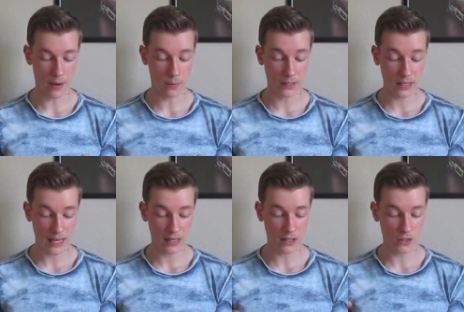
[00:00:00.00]
I really
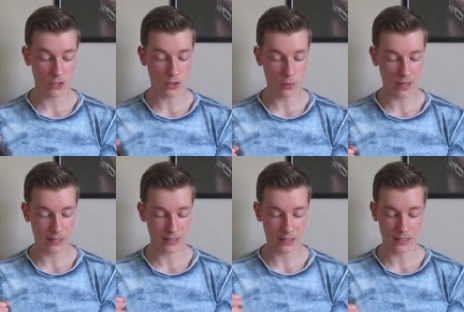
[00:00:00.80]
like that it's so
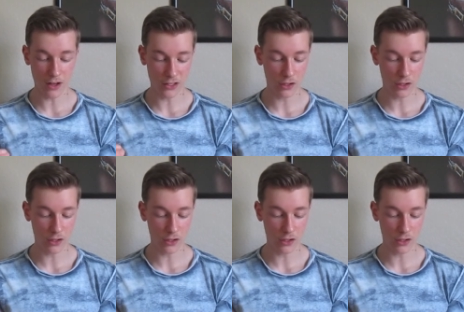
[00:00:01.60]
easy to tell that